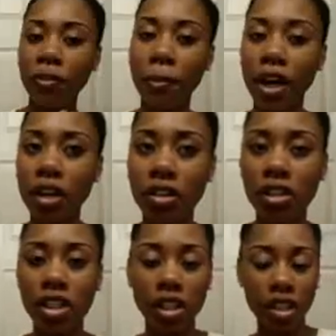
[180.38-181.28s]
if it
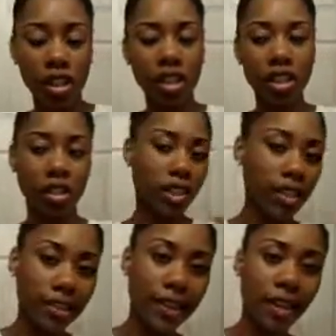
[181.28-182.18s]
melts, it's
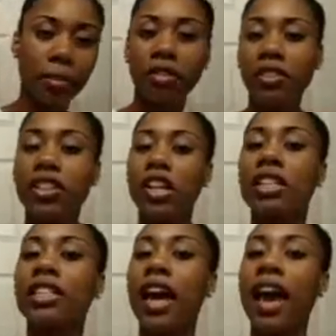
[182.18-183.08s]
synthetic. But if it
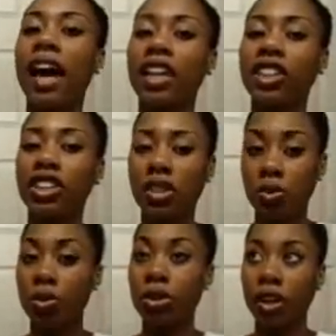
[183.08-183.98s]
turns to ash,
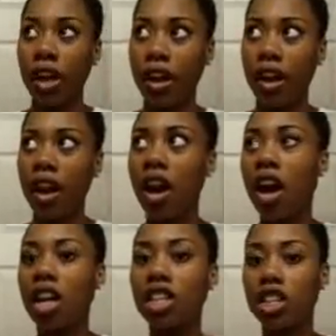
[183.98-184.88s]
it's real hair.
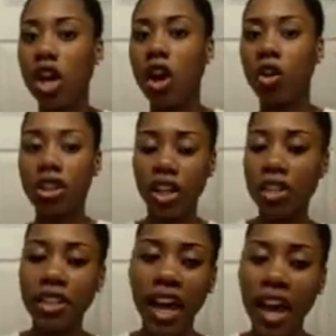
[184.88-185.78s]
So it
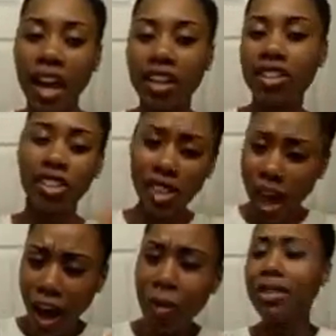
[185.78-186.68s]
turned to ash. So
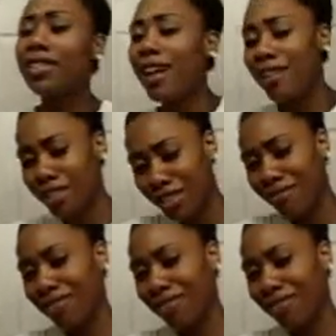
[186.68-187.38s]
it's not